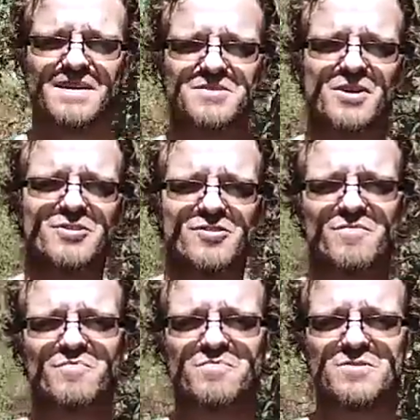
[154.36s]
his
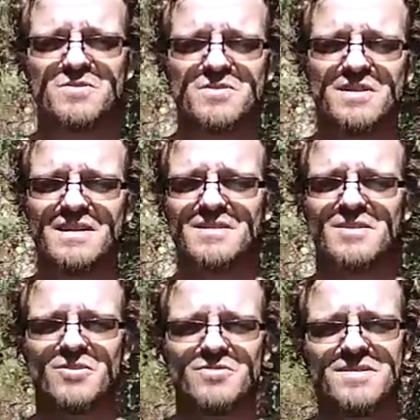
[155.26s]

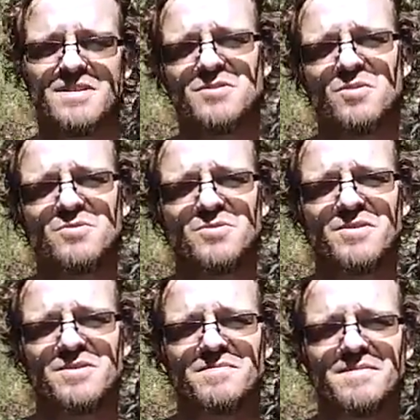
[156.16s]
doctrines in
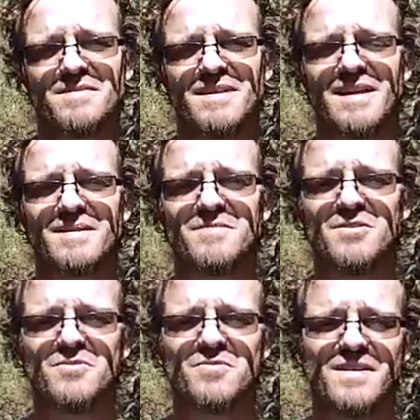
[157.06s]
Tolstoyism led him
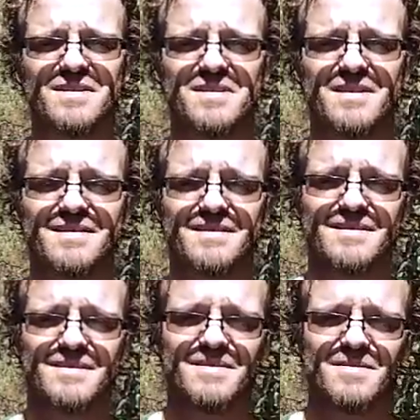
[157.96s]
to do things
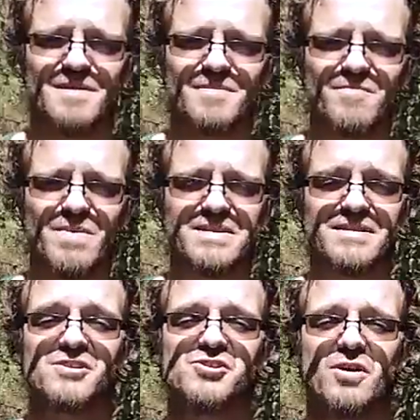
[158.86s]
that
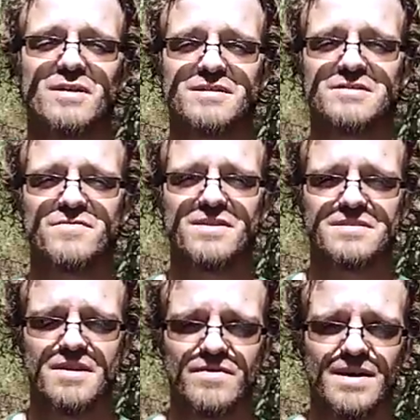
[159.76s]
basically shocked his
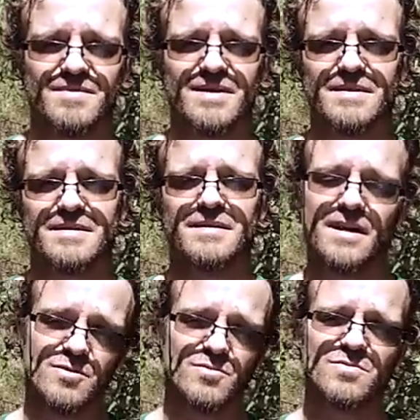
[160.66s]
friends and family,
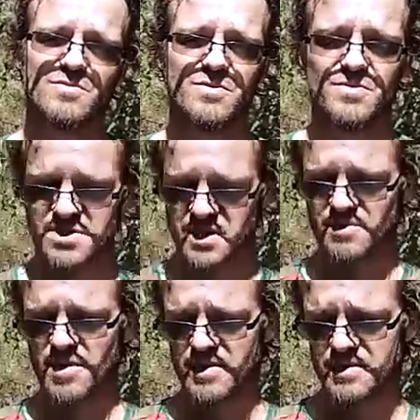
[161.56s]
and you'll see
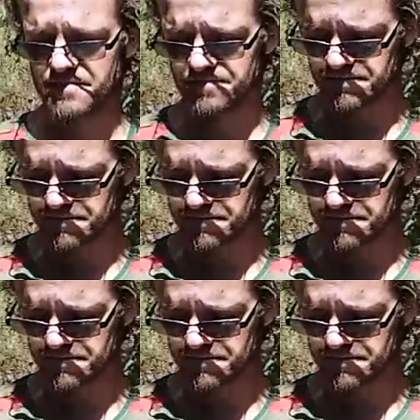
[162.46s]
in a moment.